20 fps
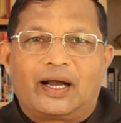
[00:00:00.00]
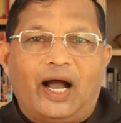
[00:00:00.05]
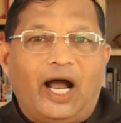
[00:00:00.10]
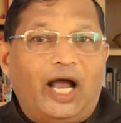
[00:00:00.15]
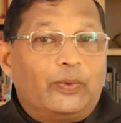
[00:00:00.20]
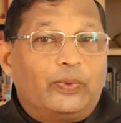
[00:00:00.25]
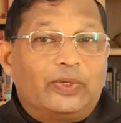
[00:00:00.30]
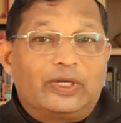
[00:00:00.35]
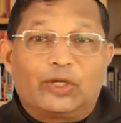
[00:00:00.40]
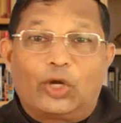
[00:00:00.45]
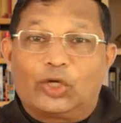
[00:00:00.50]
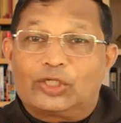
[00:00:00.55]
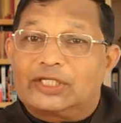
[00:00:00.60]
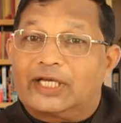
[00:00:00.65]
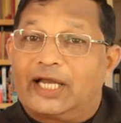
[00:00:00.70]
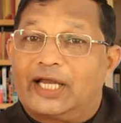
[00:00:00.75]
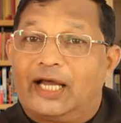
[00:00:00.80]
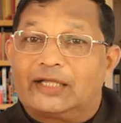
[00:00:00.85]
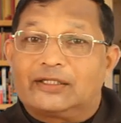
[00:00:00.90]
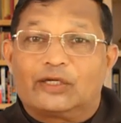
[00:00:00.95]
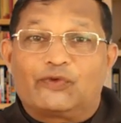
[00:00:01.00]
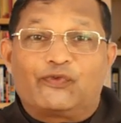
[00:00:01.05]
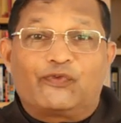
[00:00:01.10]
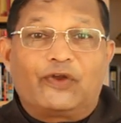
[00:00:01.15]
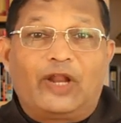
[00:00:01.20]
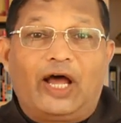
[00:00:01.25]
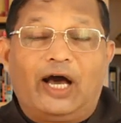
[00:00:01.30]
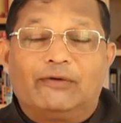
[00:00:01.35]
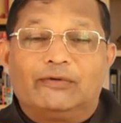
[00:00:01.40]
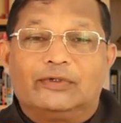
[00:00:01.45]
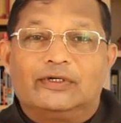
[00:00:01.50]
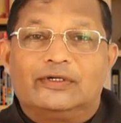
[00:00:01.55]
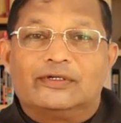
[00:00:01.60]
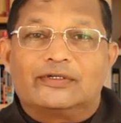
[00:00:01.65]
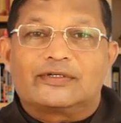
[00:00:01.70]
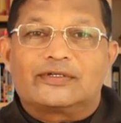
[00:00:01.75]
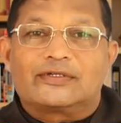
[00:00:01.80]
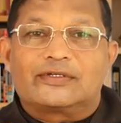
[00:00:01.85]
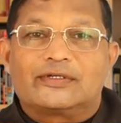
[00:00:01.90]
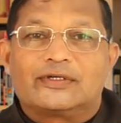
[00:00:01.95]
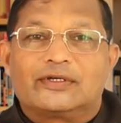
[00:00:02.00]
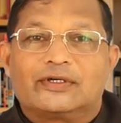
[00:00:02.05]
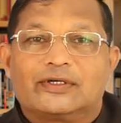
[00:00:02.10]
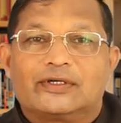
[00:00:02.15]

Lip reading: I will not gather flowers,